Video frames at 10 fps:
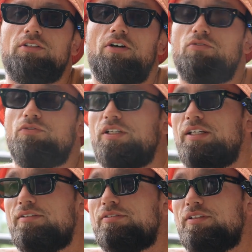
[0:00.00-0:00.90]
on
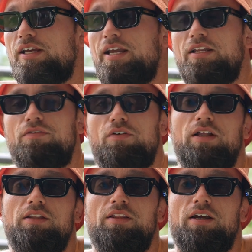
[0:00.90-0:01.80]
really Andy
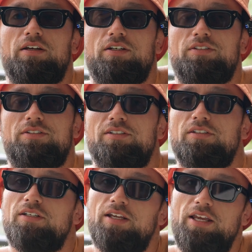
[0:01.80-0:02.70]
Varela there, because
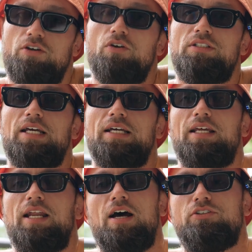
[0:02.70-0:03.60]
he could take that out.